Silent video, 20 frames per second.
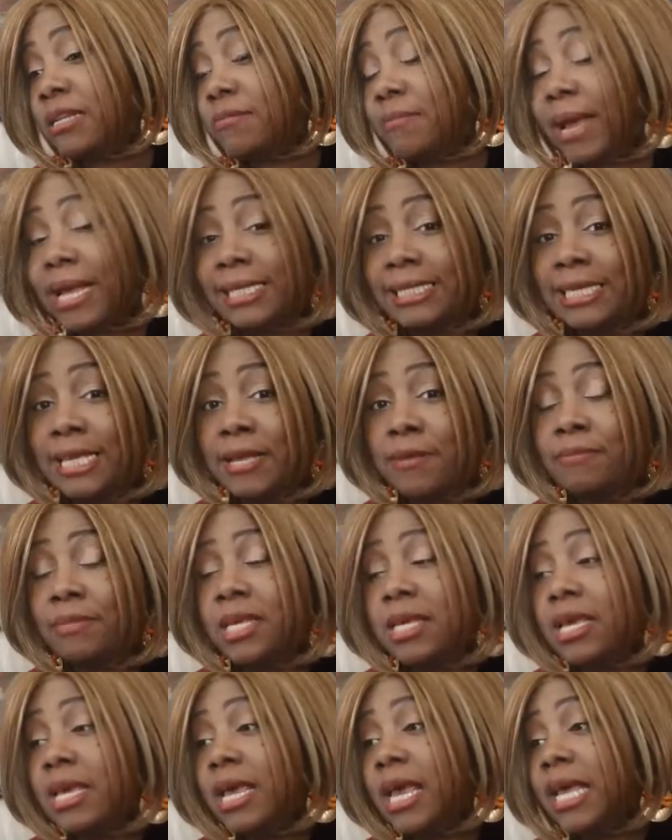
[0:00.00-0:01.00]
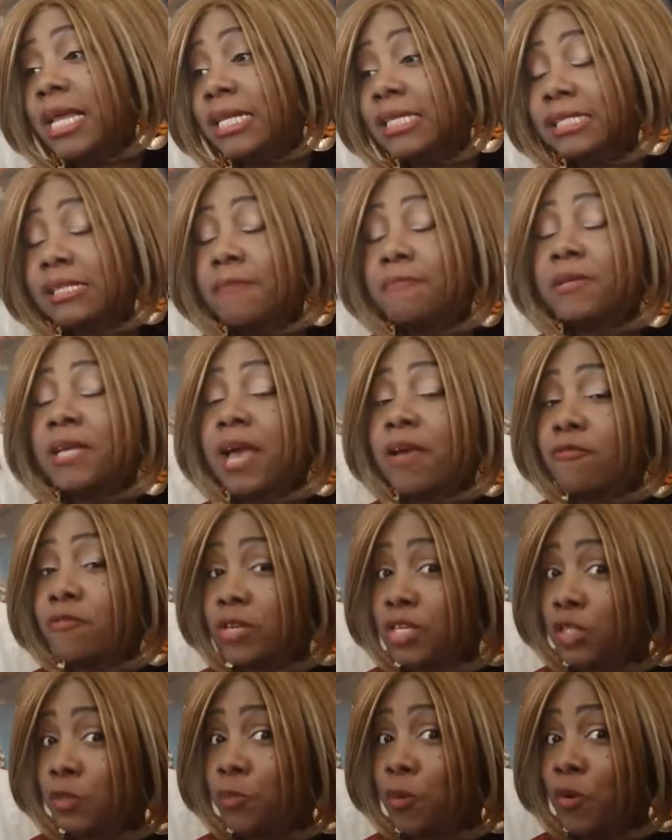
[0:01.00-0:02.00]
my tip. And it's something I've
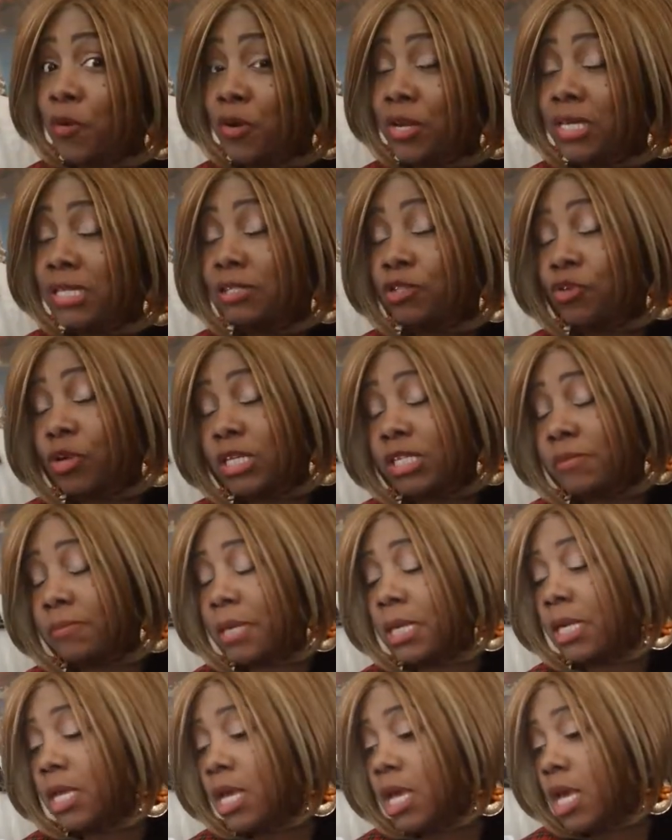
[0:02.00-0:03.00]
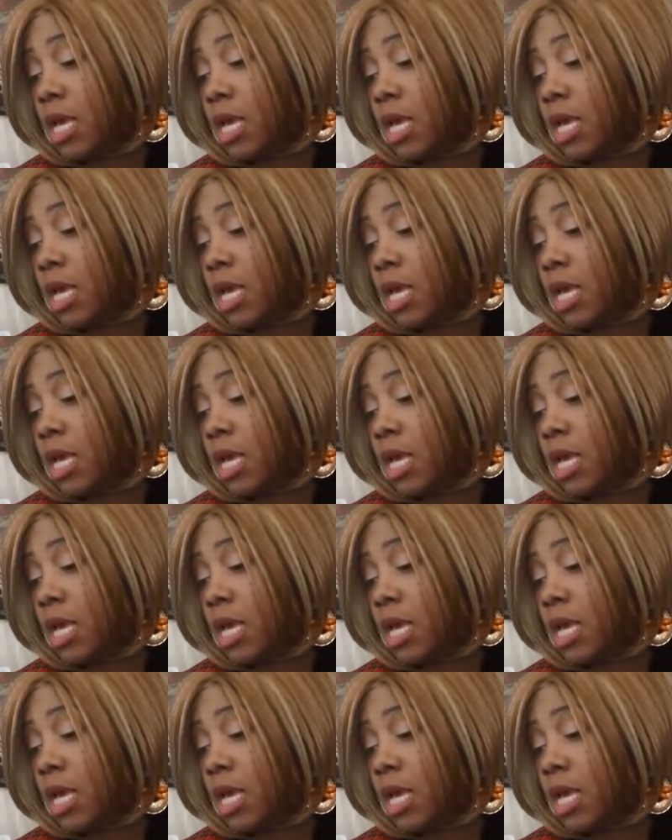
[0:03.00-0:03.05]
experienced, trust me.